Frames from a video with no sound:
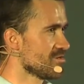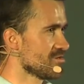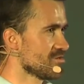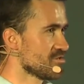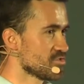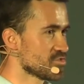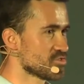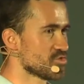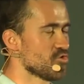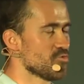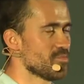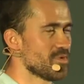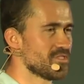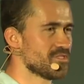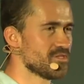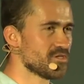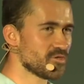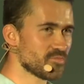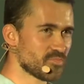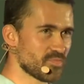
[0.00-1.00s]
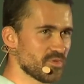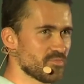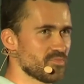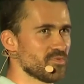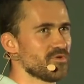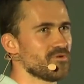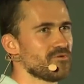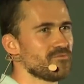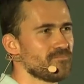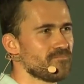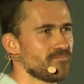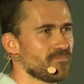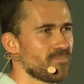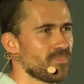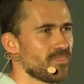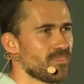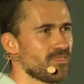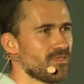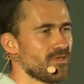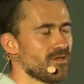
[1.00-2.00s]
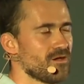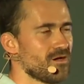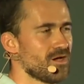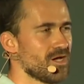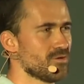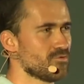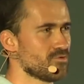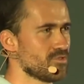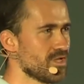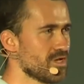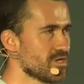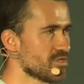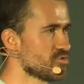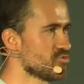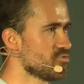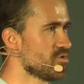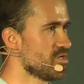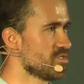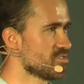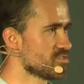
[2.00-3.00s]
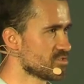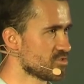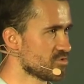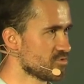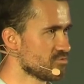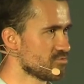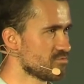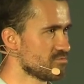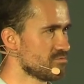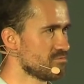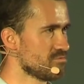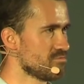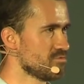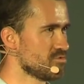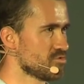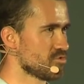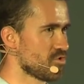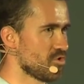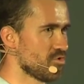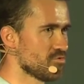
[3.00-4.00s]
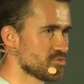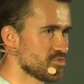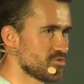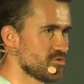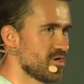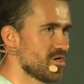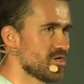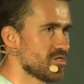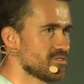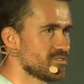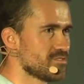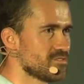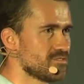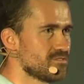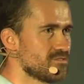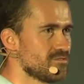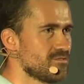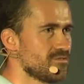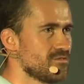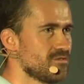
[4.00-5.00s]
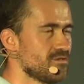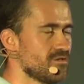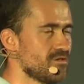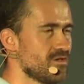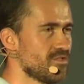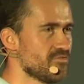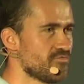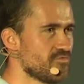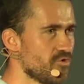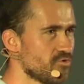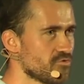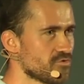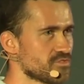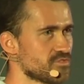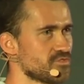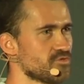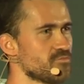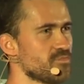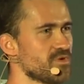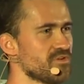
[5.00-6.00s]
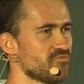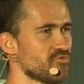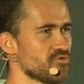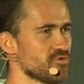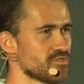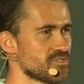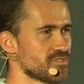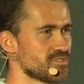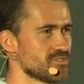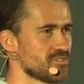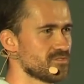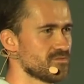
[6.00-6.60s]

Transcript: So, my dear people, I would like to ask you to close your eyes and focus on my voice.